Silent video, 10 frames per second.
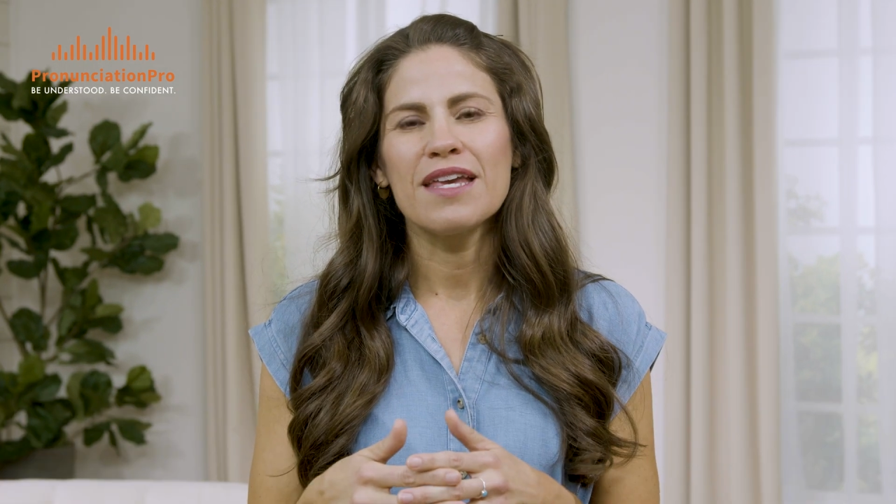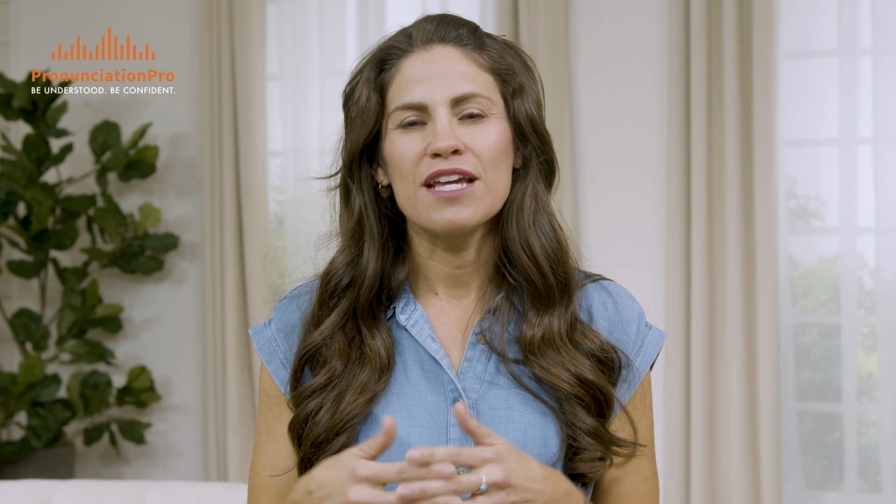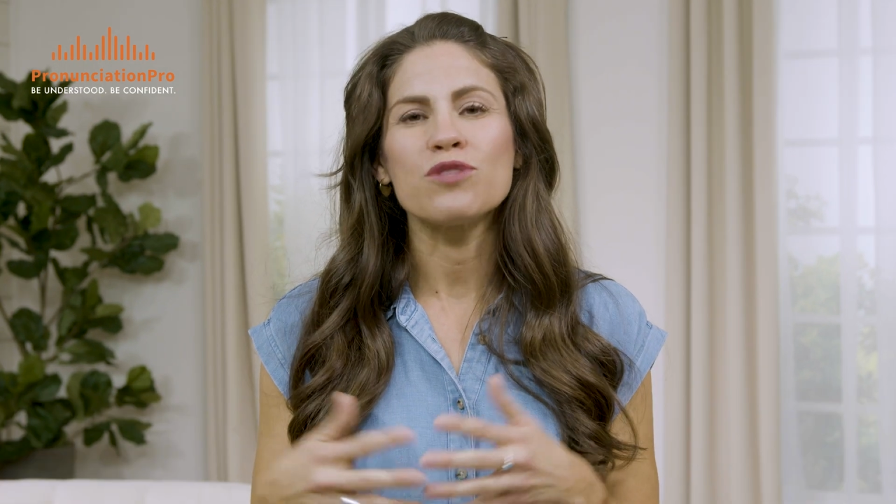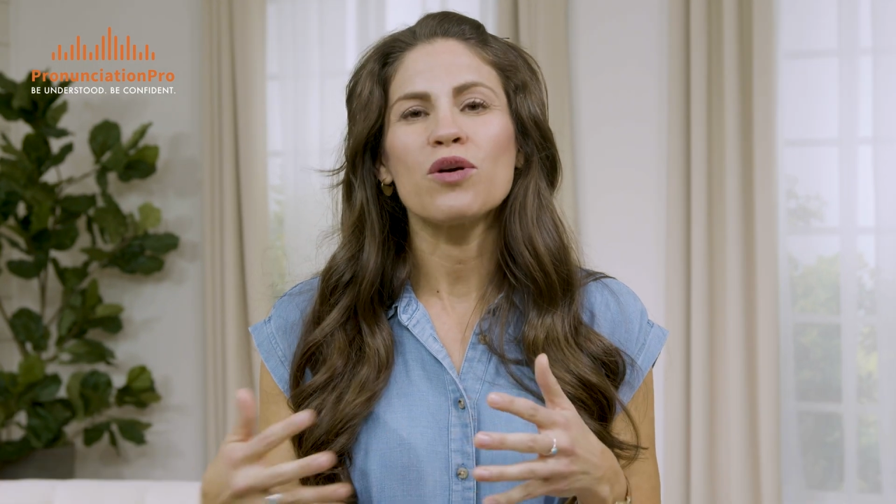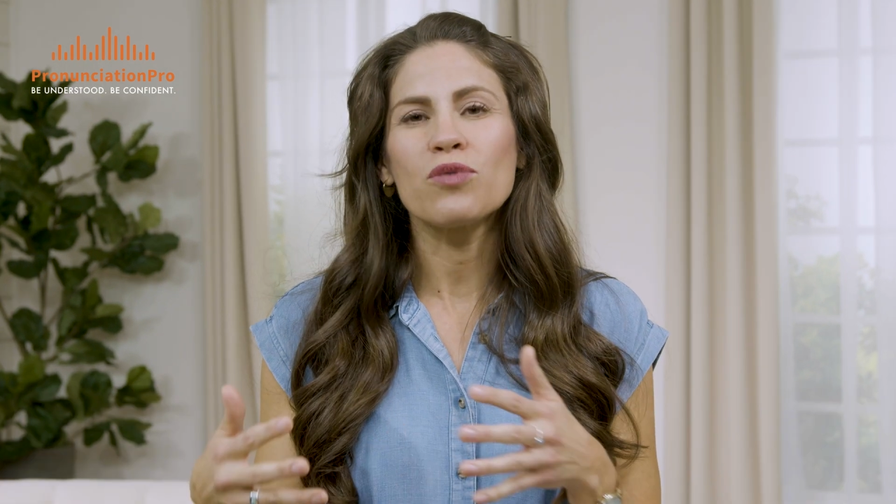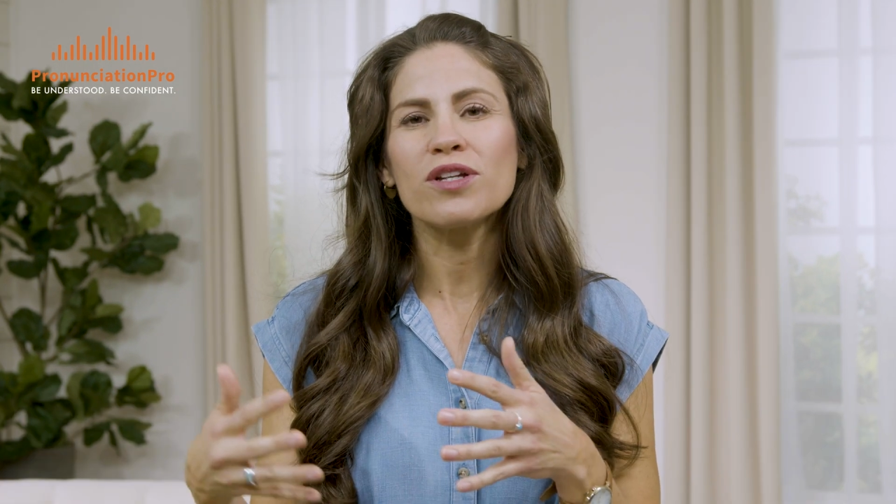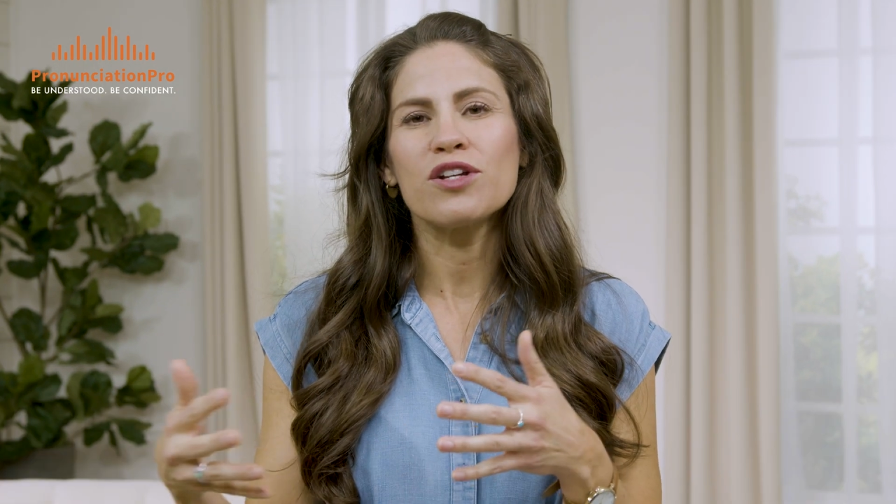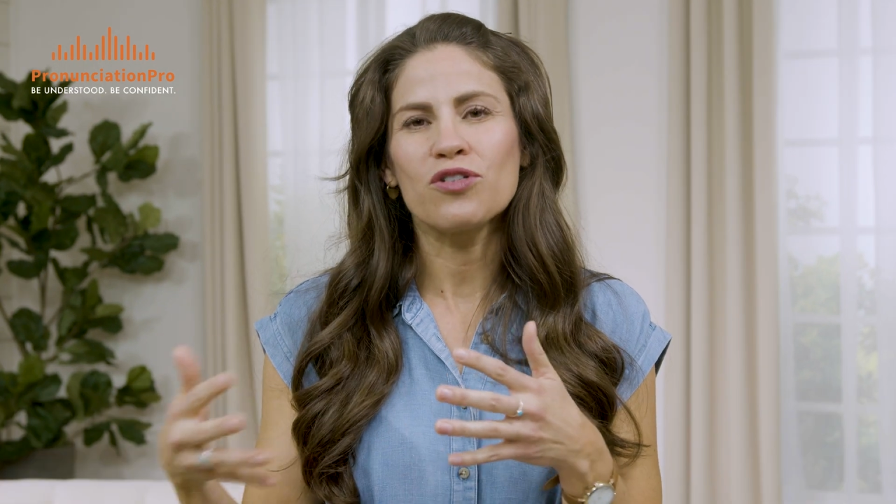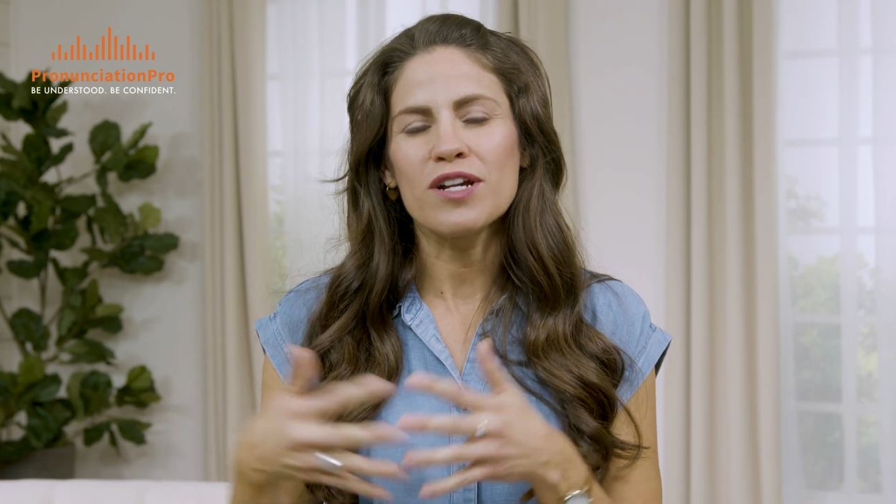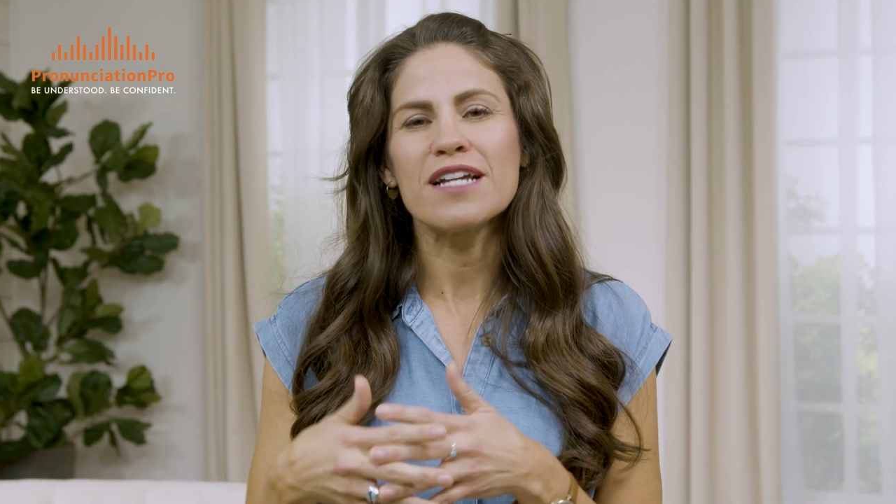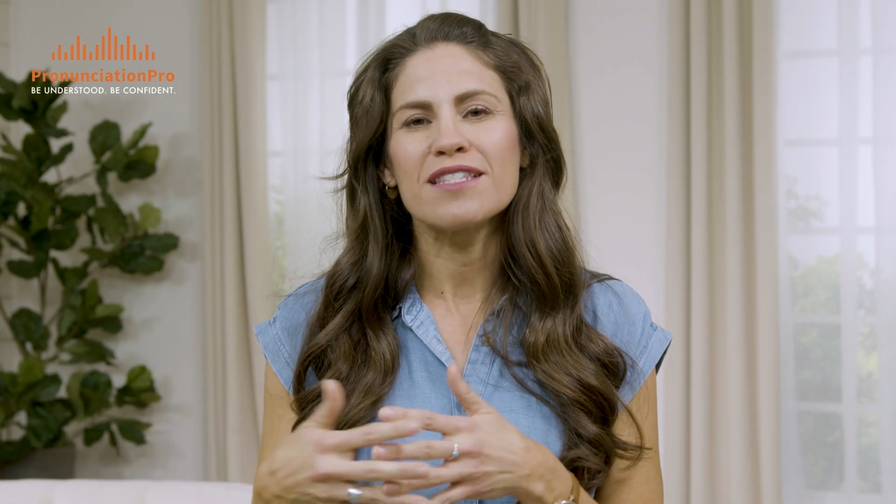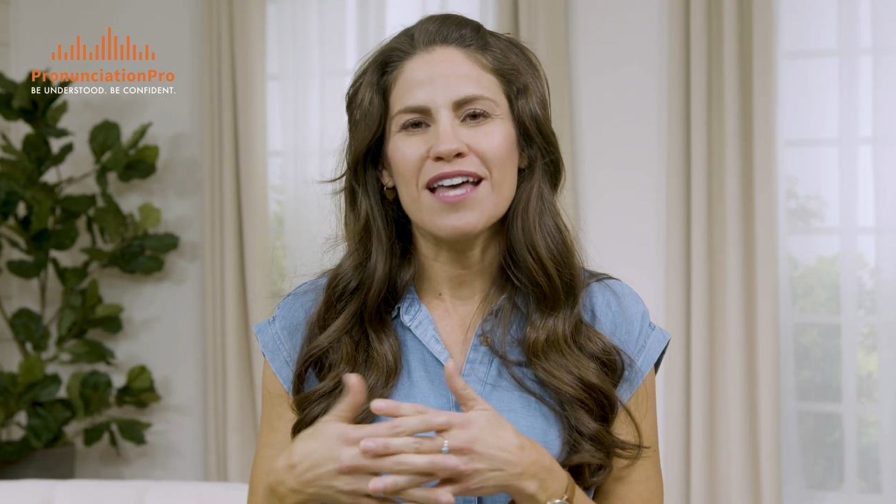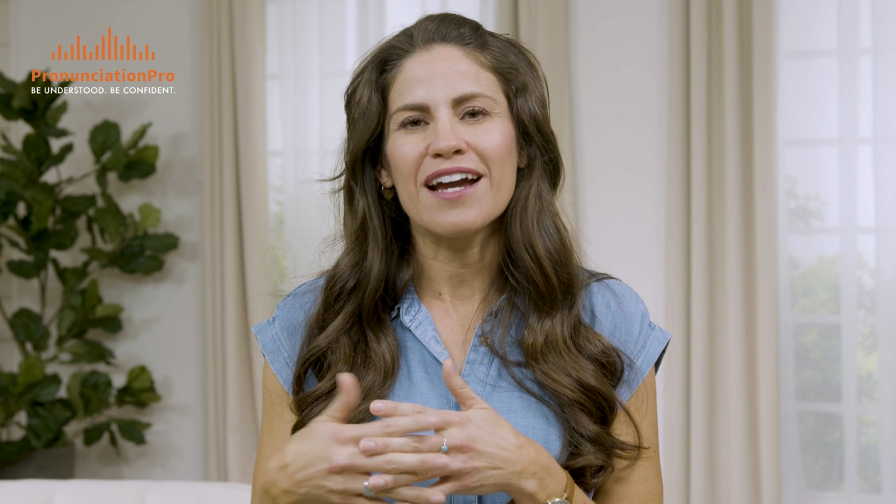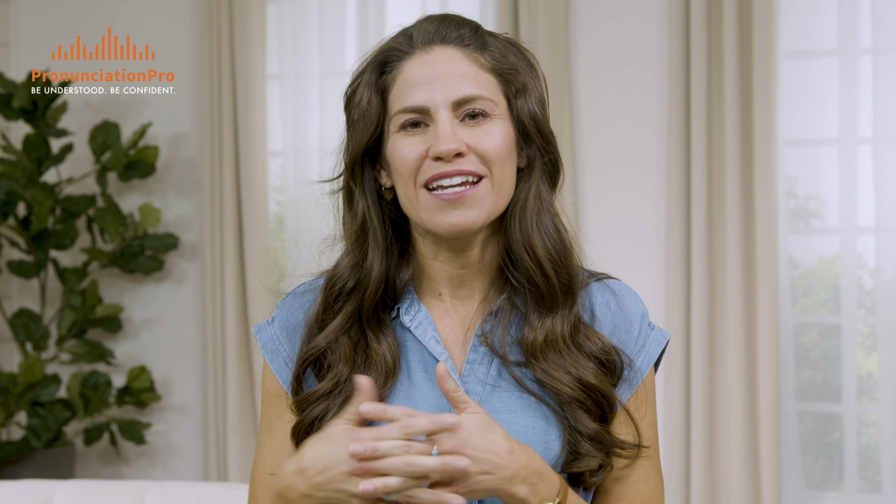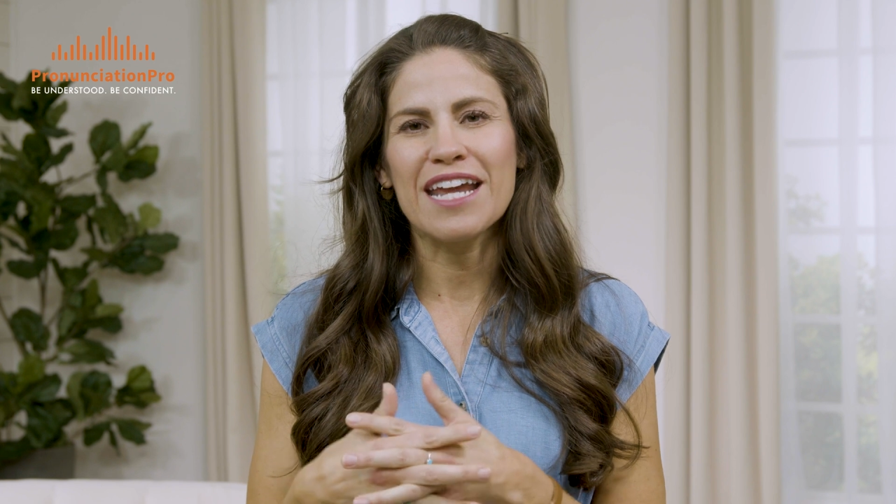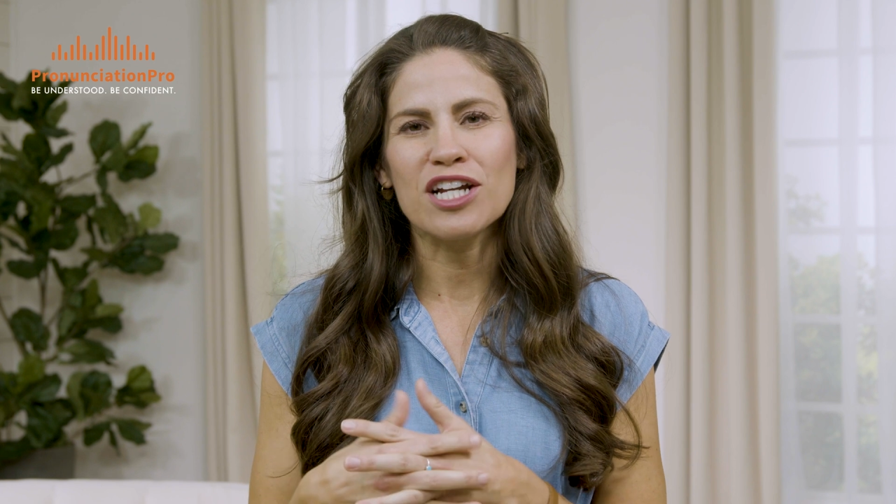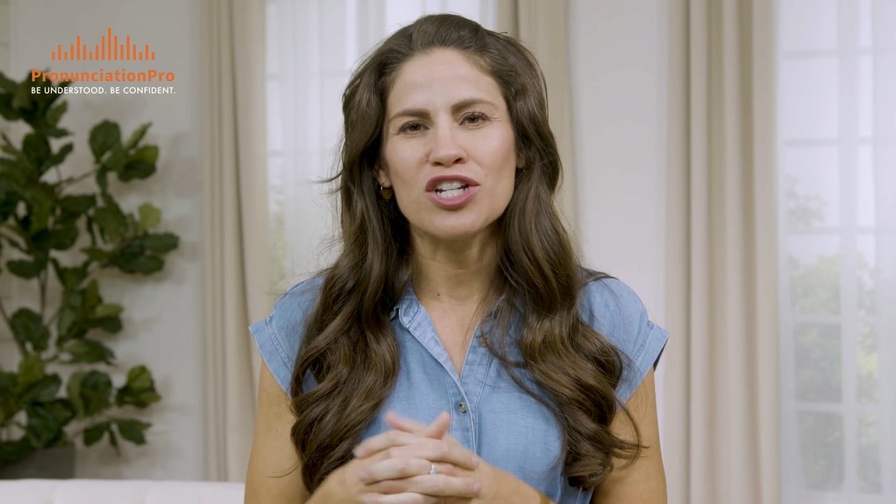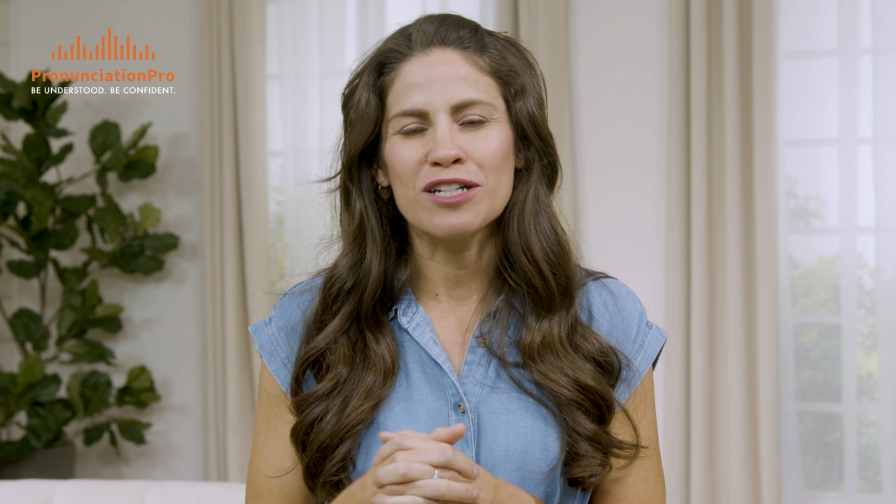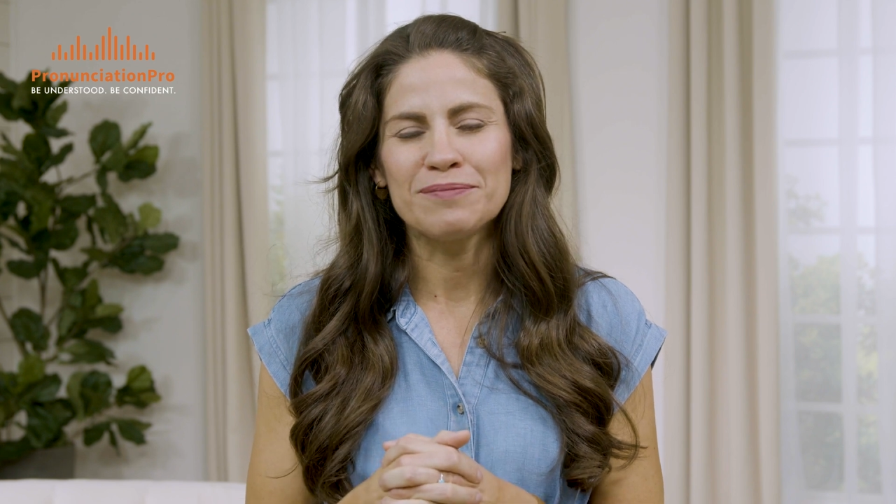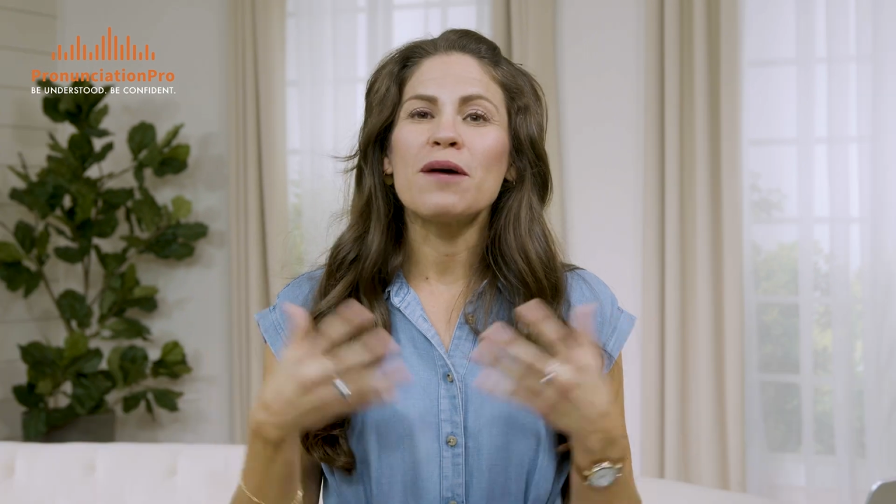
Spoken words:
is what really creates that connection.